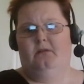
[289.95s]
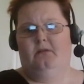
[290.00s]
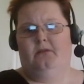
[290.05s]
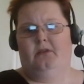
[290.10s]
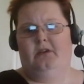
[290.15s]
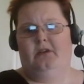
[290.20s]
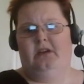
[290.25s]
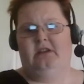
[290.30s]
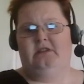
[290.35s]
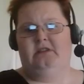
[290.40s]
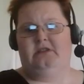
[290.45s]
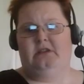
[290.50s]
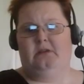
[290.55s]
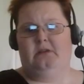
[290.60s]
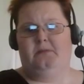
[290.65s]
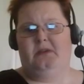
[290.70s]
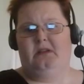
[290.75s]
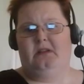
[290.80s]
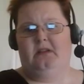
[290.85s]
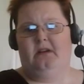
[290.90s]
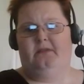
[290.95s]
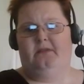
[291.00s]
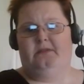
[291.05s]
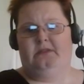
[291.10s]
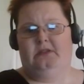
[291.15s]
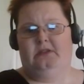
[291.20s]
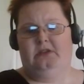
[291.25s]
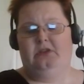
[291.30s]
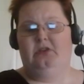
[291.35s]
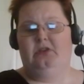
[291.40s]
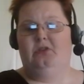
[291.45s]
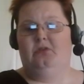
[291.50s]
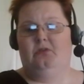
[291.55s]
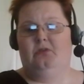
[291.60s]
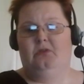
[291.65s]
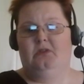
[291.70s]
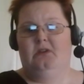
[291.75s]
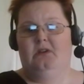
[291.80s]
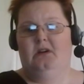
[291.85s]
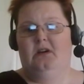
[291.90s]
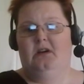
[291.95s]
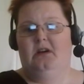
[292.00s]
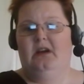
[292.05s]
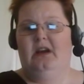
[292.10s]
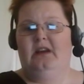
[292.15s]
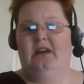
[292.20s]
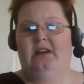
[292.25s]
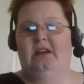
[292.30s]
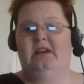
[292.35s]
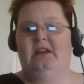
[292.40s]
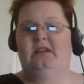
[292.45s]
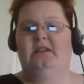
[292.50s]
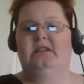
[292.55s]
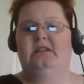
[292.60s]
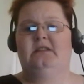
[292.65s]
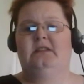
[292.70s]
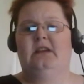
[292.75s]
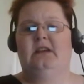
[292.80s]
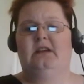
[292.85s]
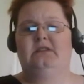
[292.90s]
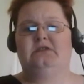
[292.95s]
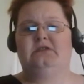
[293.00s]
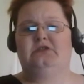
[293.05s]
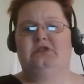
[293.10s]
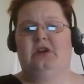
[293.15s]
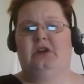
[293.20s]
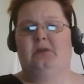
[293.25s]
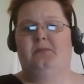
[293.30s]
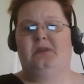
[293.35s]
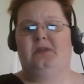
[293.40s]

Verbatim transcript: for he shall be left to you, and he and his sons shall